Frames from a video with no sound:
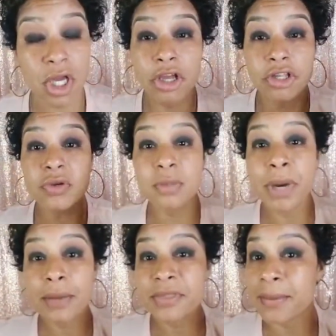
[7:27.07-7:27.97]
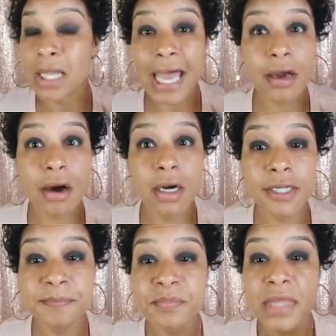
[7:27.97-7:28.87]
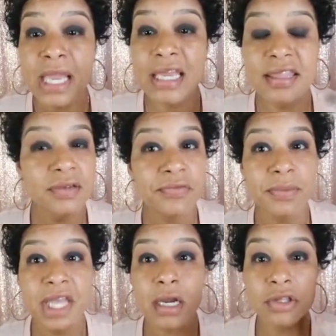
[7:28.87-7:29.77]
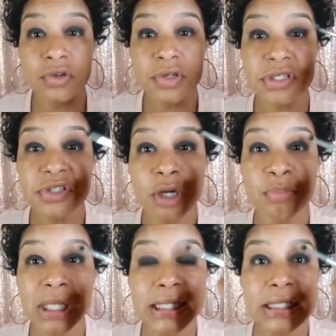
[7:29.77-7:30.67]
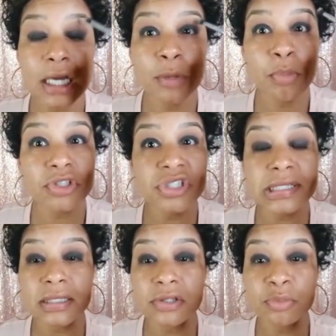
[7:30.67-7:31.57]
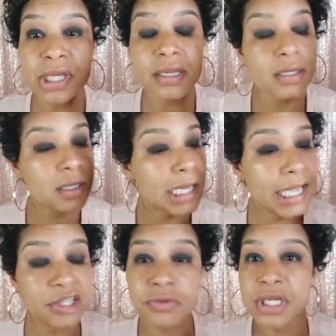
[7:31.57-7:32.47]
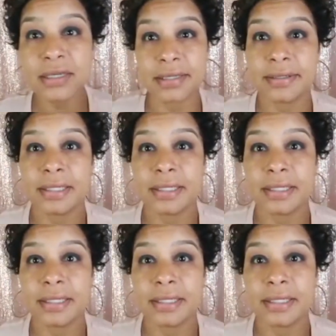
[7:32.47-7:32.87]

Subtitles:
You can pop that black on, and then from there you can just start blending upward just a little bit, and you're done.